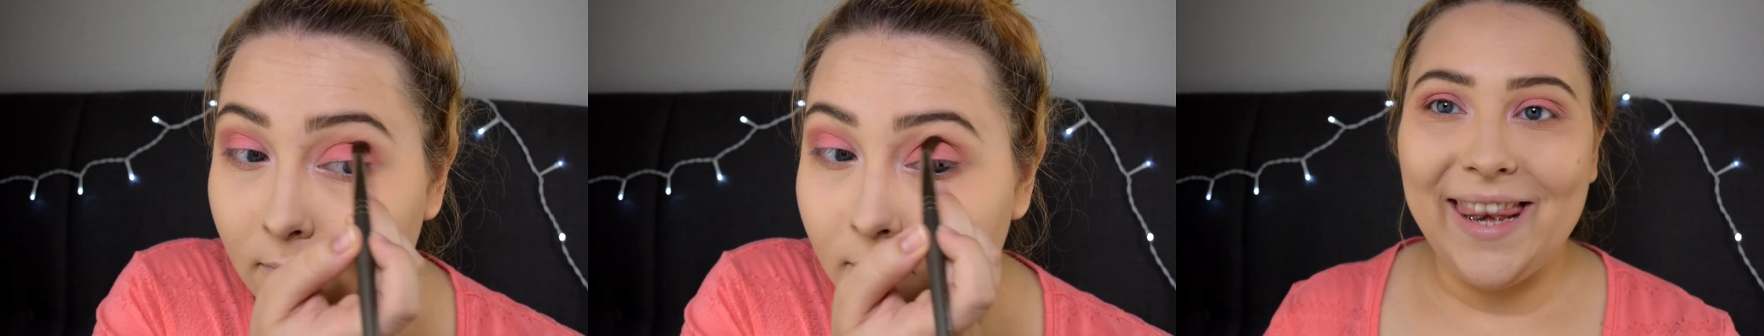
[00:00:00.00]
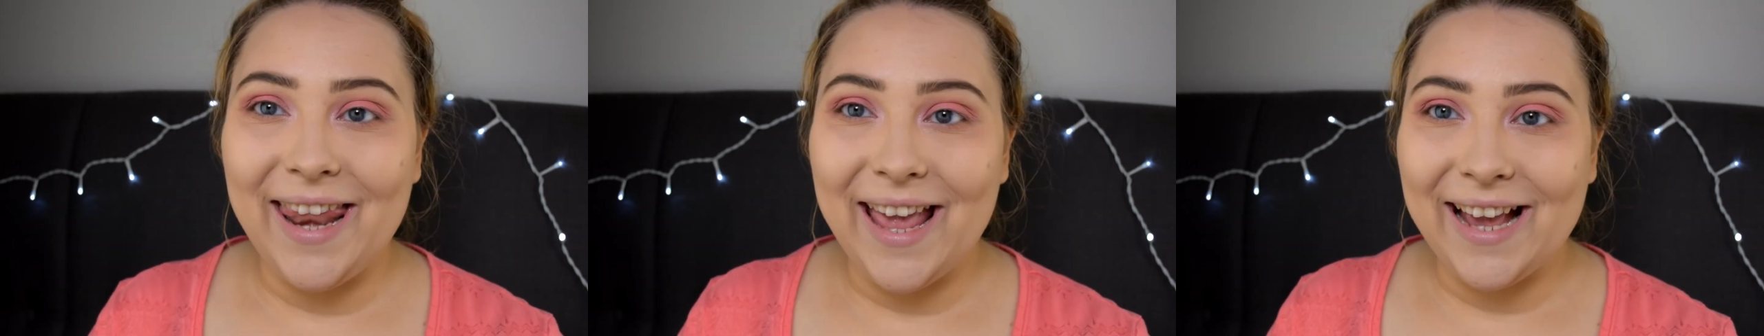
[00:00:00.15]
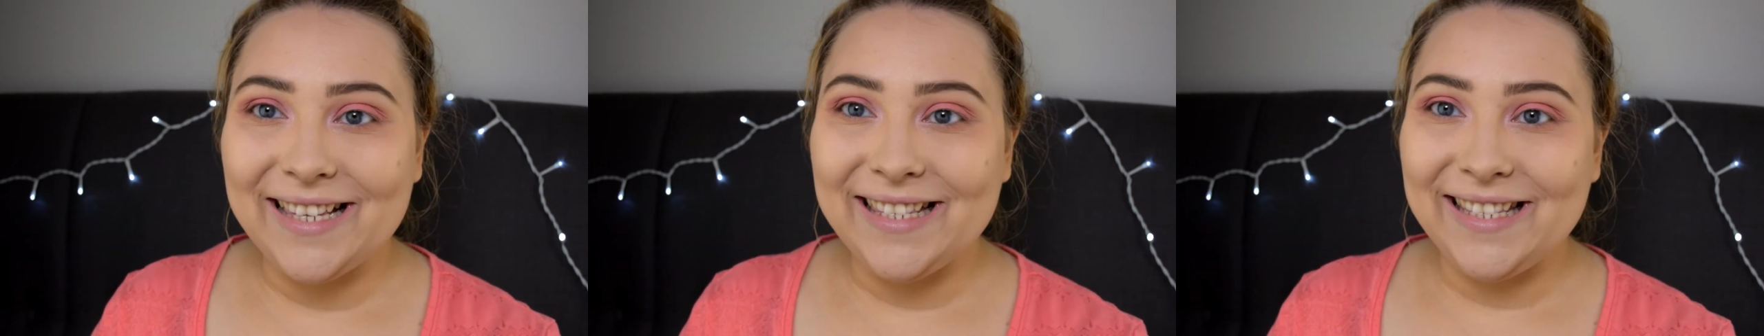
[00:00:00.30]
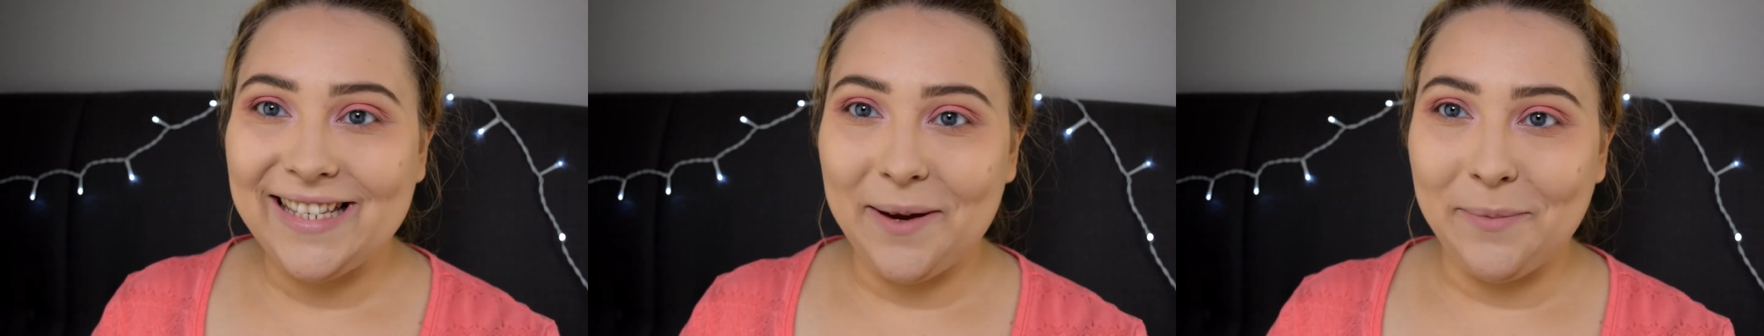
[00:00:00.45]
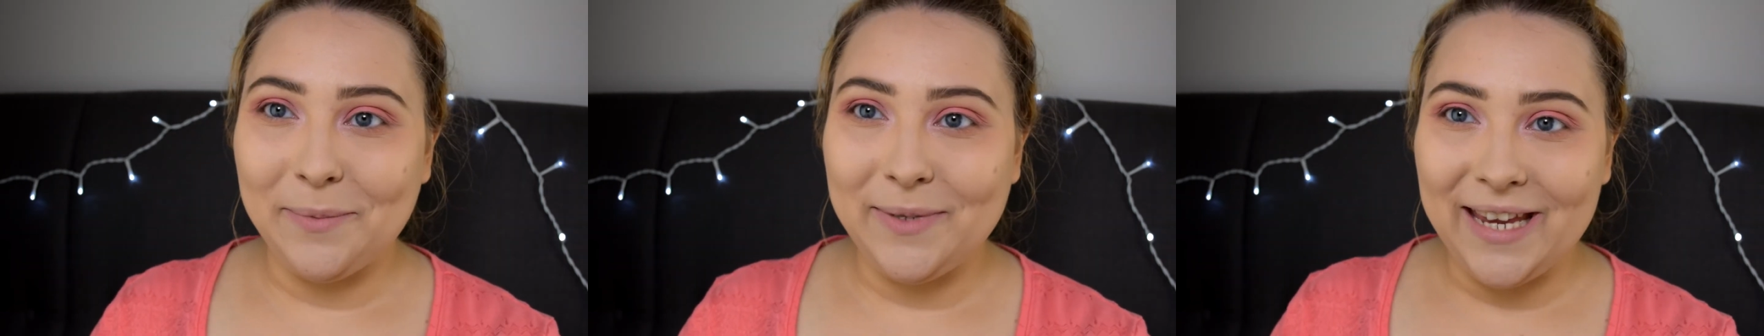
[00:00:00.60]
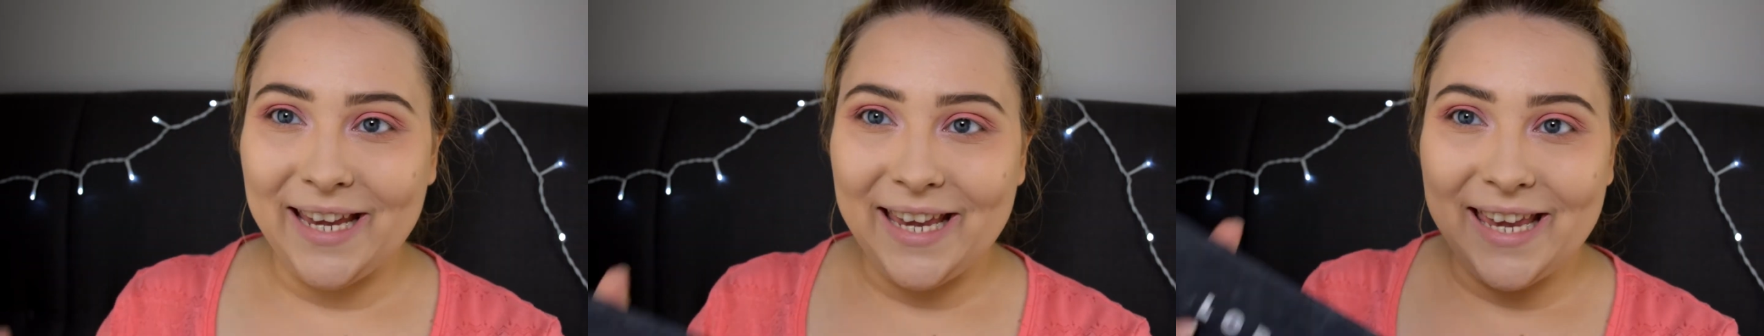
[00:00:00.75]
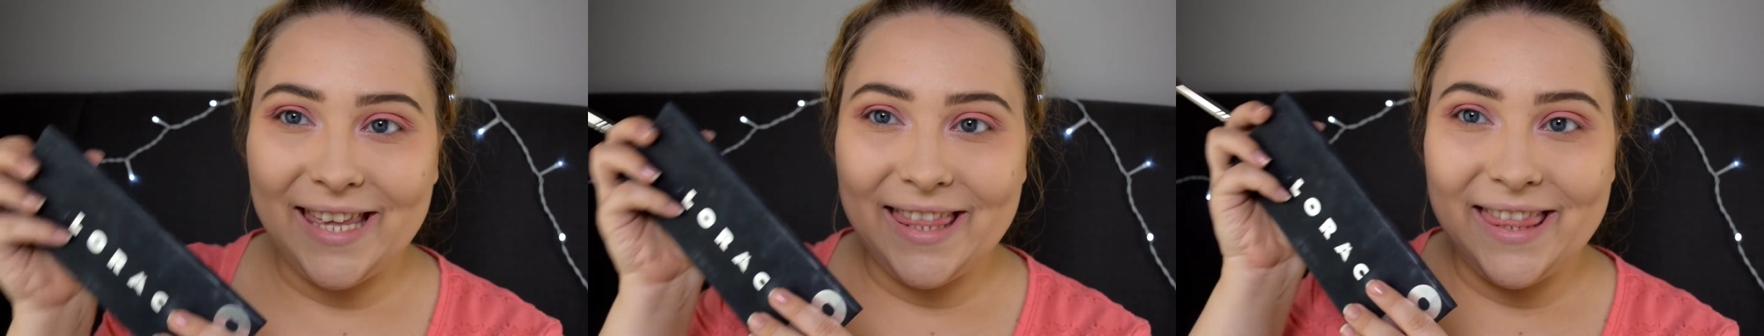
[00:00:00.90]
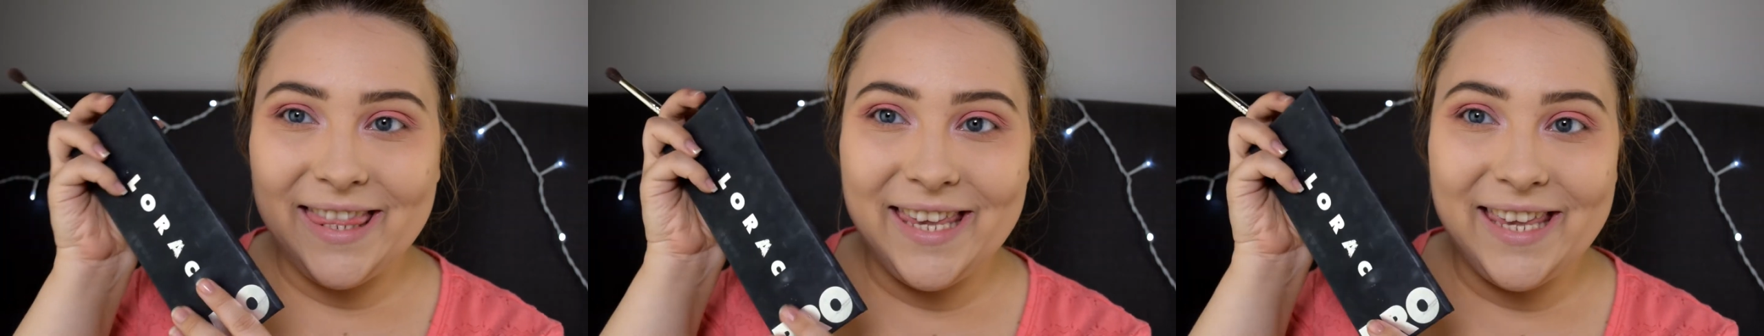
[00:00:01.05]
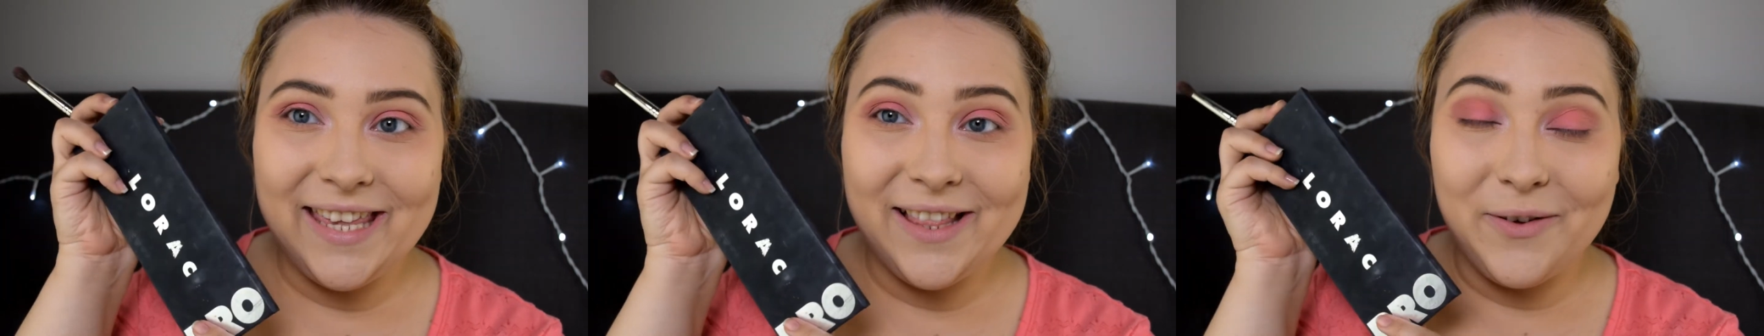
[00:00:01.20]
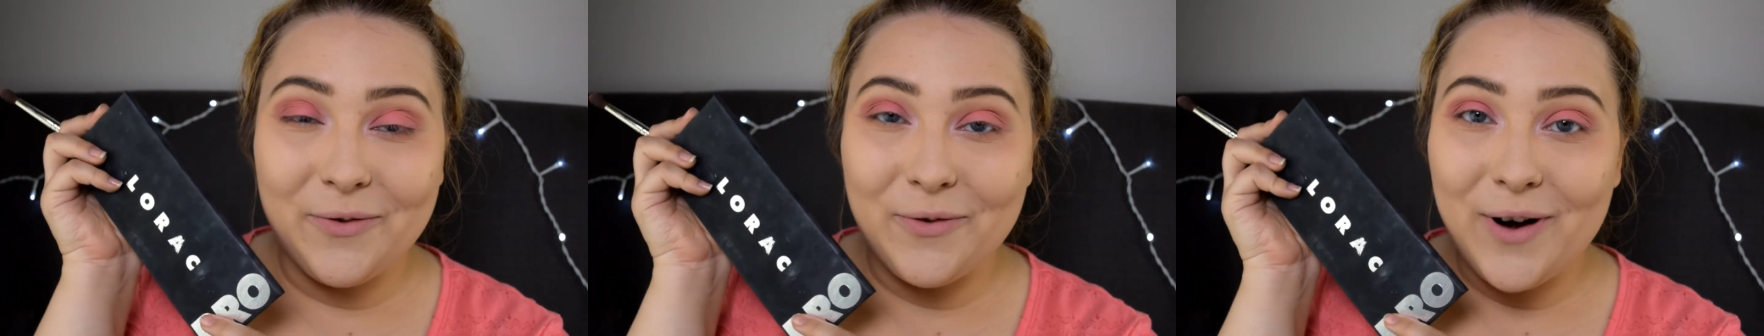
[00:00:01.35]
Next, I'm taking
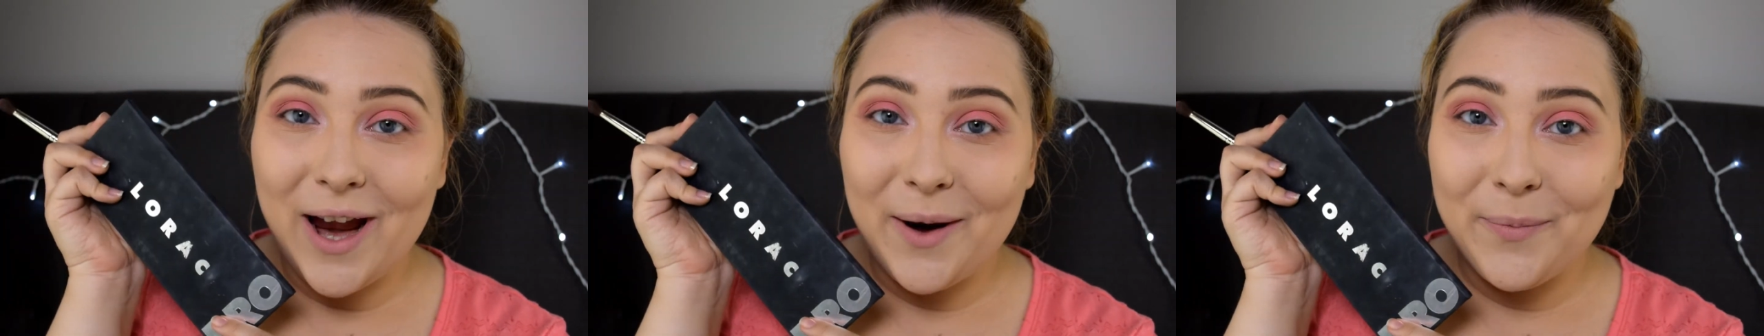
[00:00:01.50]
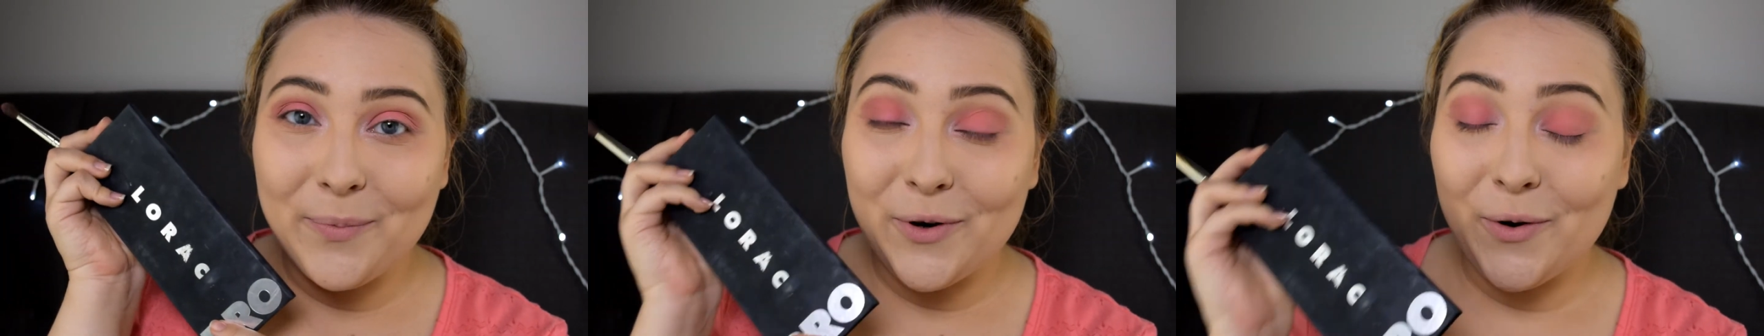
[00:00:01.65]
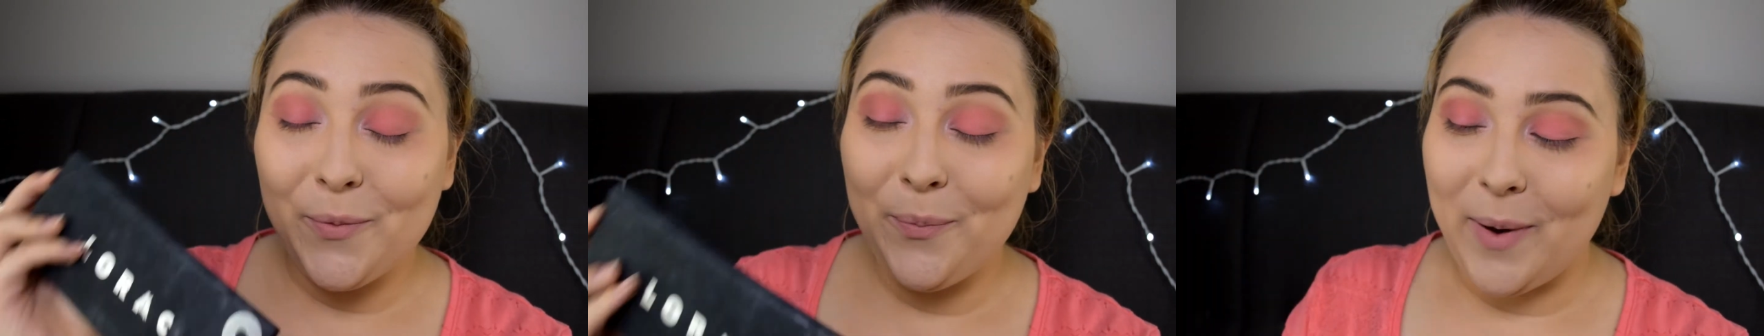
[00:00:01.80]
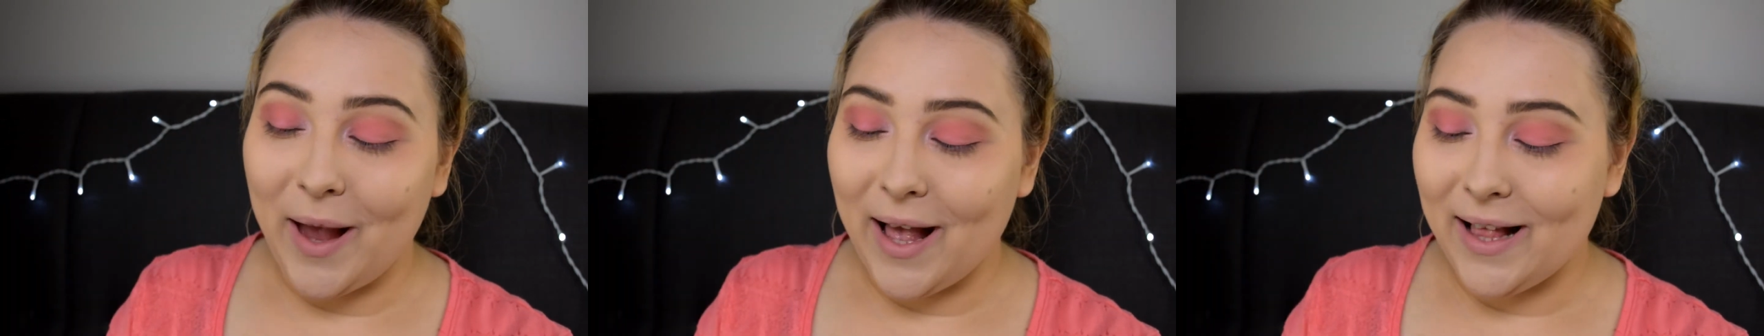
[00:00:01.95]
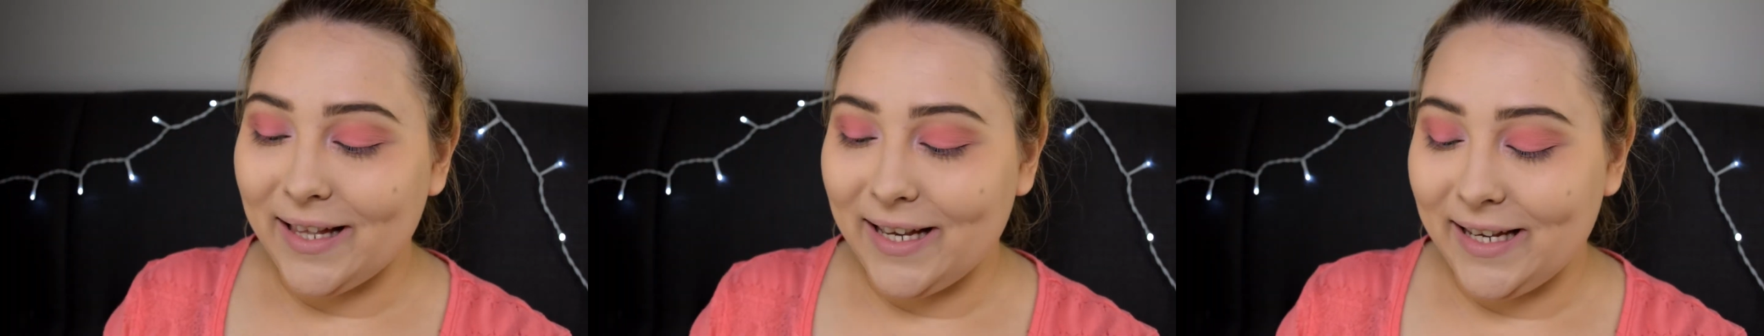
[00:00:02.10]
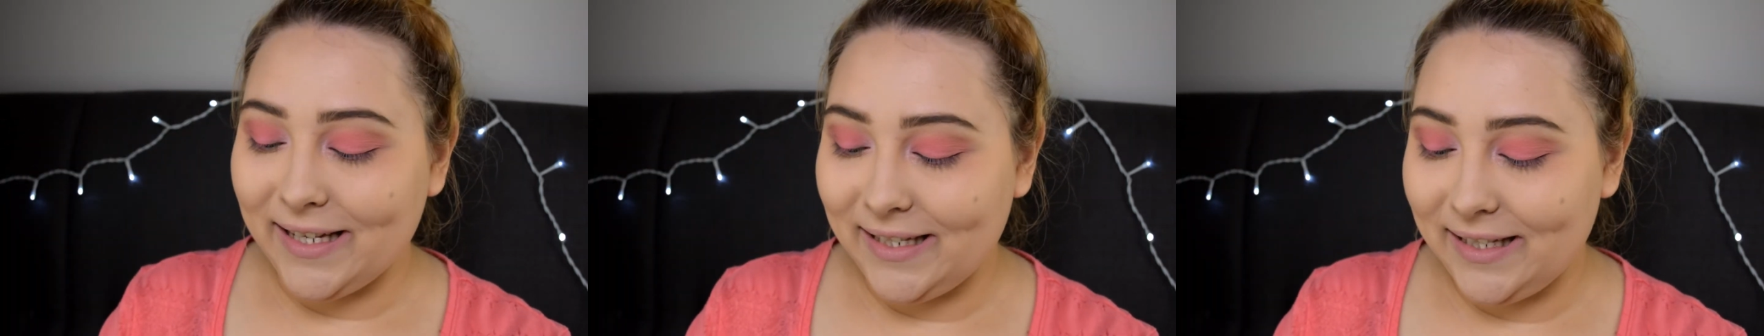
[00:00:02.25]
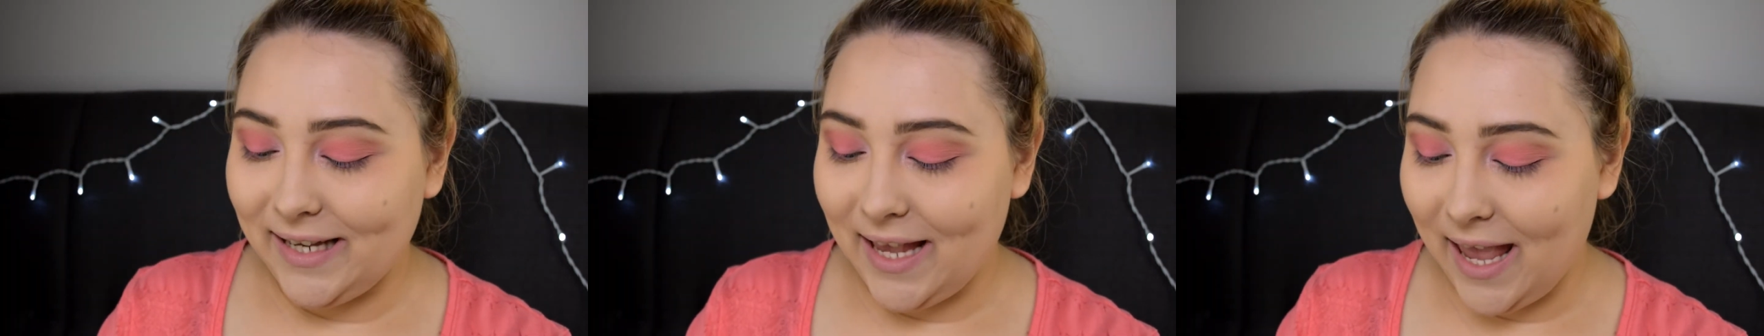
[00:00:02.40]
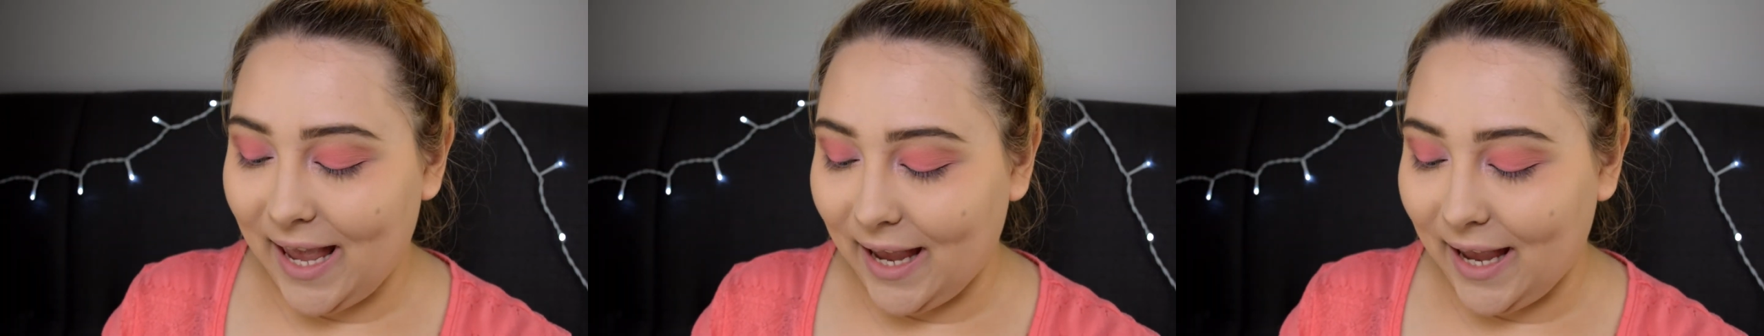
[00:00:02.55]
the Lorette Pro palette